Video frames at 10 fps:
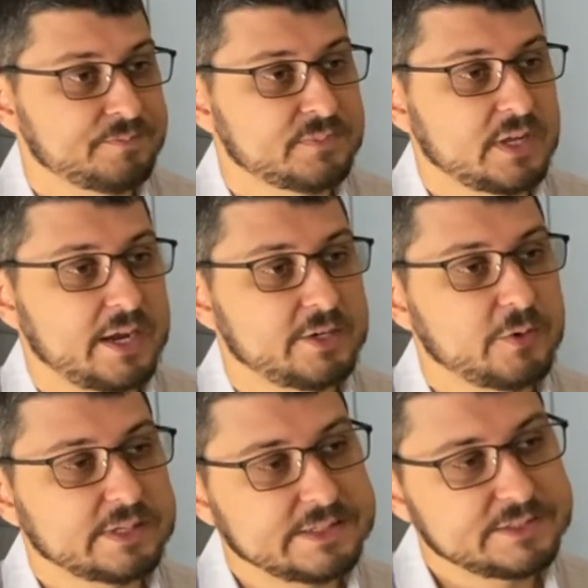I know
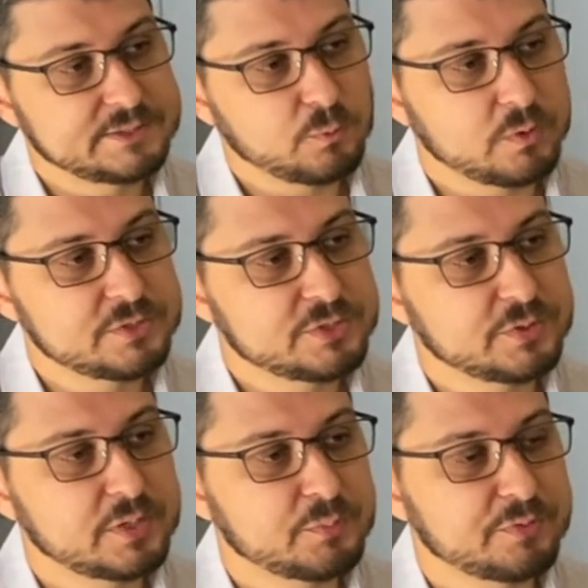at least one
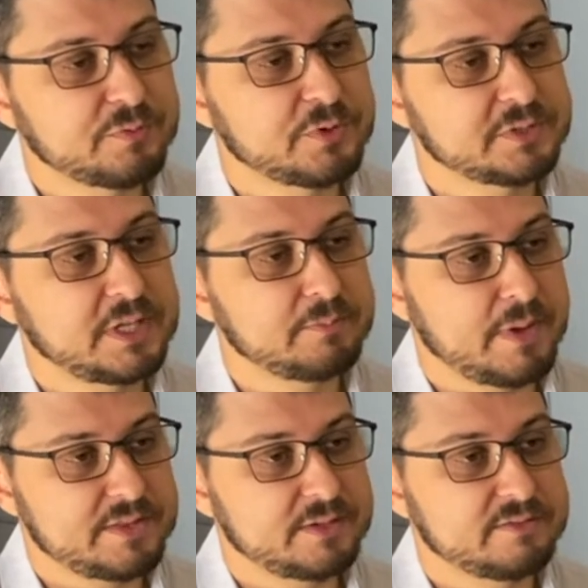student preferred that
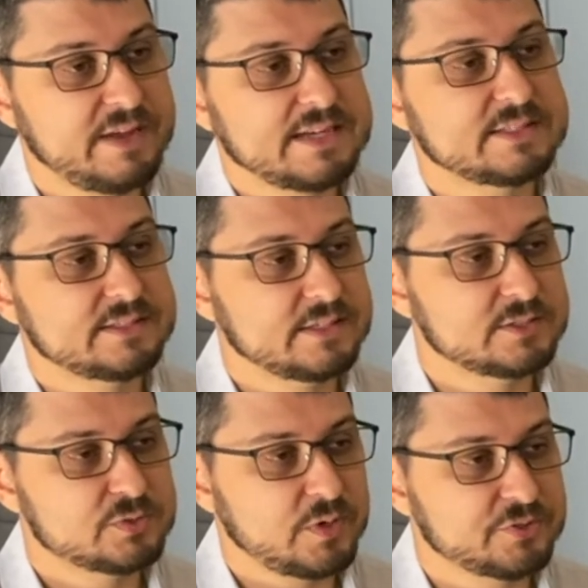method of accessing
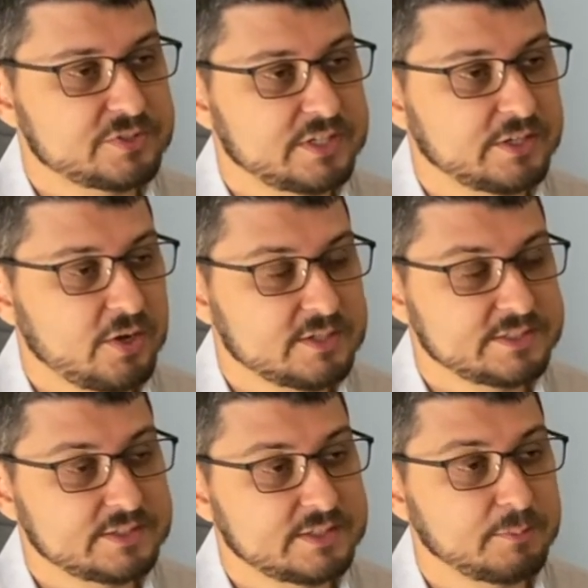instructions and
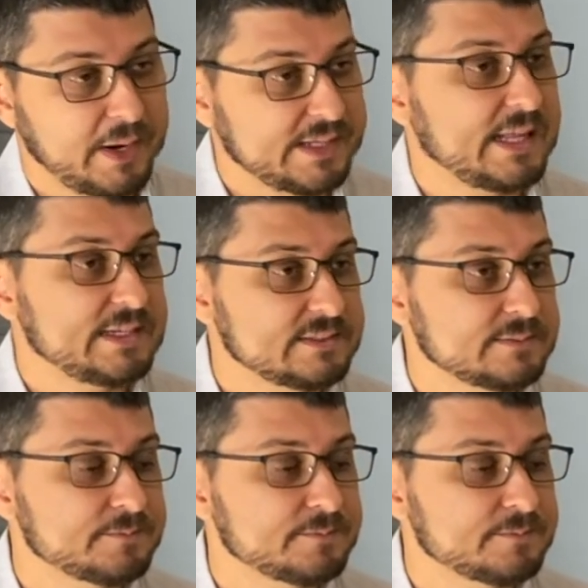content in my class.